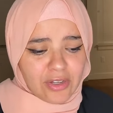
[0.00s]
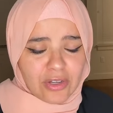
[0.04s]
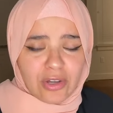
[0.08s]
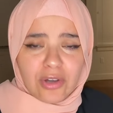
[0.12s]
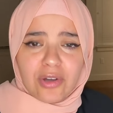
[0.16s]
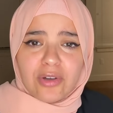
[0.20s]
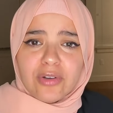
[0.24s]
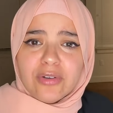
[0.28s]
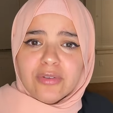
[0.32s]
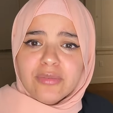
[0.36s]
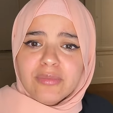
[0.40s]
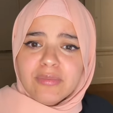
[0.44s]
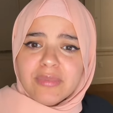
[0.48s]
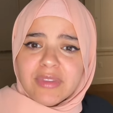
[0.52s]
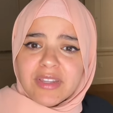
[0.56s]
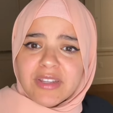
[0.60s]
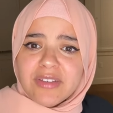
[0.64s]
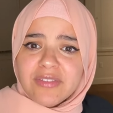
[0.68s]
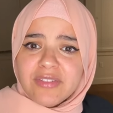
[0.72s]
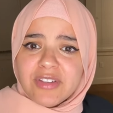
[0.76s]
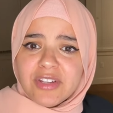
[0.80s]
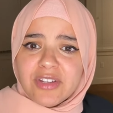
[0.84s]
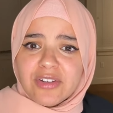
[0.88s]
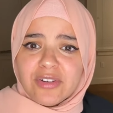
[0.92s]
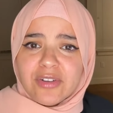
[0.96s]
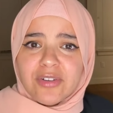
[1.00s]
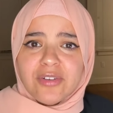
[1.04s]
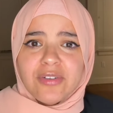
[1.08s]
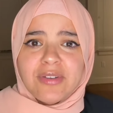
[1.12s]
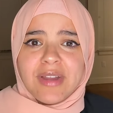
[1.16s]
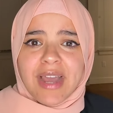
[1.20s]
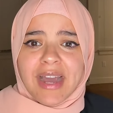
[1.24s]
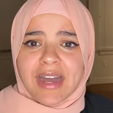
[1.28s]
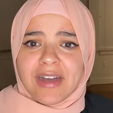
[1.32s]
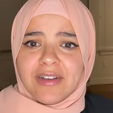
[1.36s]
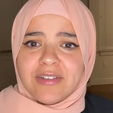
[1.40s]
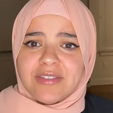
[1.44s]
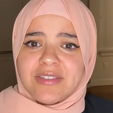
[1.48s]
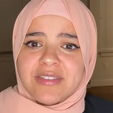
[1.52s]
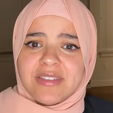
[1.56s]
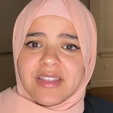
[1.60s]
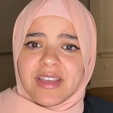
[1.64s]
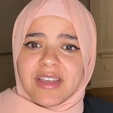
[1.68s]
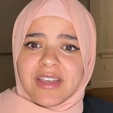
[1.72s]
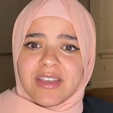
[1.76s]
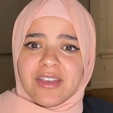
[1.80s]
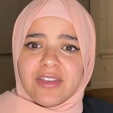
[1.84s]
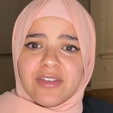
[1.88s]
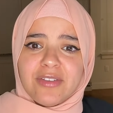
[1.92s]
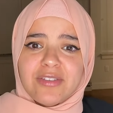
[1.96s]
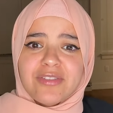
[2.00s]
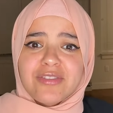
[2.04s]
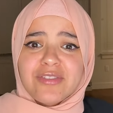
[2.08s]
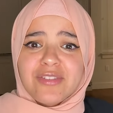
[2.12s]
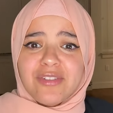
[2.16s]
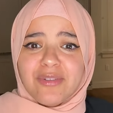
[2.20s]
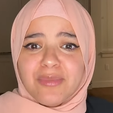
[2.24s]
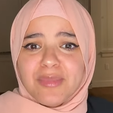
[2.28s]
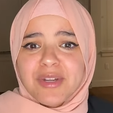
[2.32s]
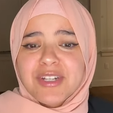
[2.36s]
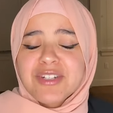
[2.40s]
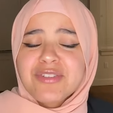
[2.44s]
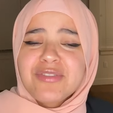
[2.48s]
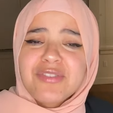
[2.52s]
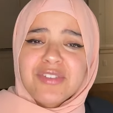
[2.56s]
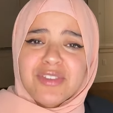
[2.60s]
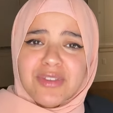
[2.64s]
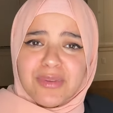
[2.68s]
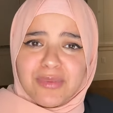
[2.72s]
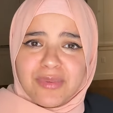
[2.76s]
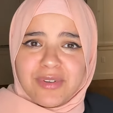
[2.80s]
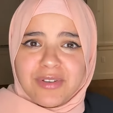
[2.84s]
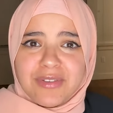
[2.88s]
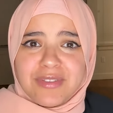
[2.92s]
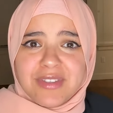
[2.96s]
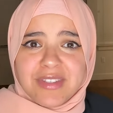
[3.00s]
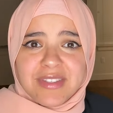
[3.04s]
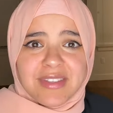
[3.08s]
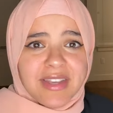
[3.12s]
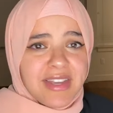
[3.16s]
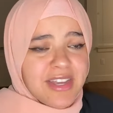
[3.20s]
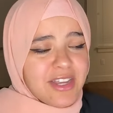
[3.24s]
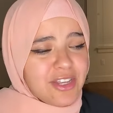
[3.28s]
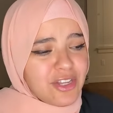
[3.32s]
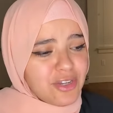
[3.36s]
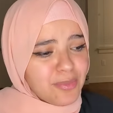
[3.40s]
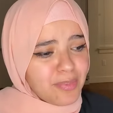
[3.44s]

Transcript: Go live in your own house. Thank you so much for the roses.